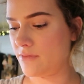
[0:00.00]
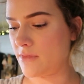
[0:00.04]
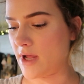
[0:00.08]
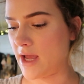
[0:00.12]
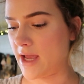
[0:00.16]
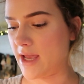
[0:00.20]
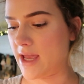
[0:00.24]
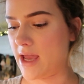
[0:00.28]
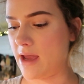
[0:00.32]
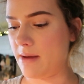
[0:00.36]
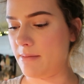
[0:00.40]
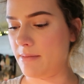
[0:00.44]

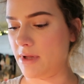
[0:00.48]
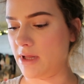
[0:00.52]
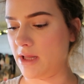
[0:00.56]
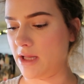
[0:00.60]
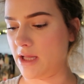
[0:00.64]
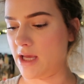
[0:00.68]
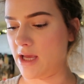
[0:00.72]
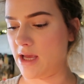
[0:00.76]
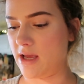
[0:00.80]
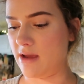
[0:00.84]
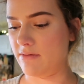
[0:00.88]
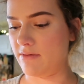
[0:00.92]
I can't
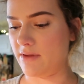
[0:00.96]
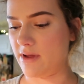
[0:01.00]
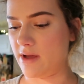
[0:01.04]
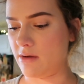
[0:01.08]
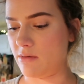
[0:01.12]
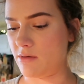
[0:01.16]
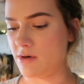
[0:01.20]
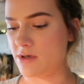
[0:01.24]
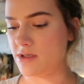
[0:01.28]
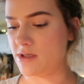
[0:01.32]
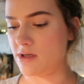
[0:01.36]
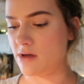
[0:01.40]
believe
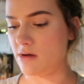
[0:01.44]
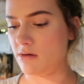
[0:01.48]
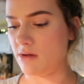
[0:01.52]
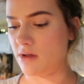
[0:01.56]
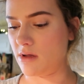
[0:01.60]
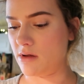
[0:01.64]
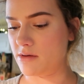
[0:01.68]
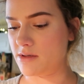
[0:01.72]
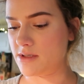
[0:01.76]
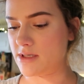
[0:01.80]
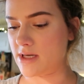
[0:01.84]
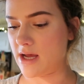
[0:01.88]
like we're so
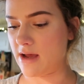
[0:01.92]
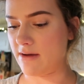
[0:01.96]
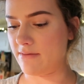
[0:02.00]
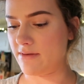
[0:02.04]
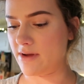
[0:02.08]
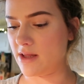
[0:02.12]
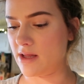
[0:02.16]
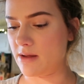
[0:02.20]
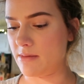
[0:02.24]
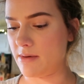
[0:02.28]
close to having